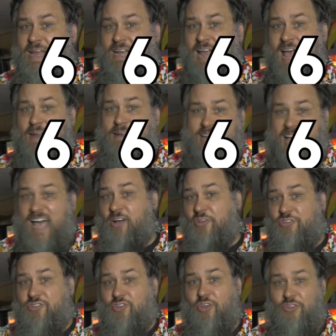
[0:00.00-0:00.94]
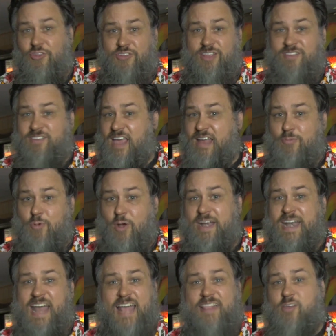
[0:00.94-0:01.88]
and on consoles and
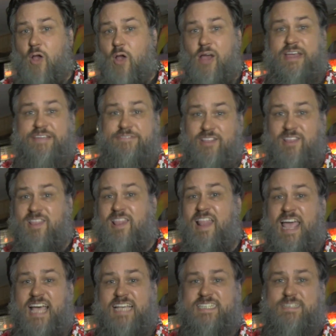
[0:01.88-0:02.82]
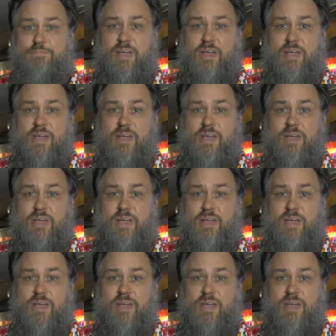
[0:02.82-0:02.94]
whatnot there are even less,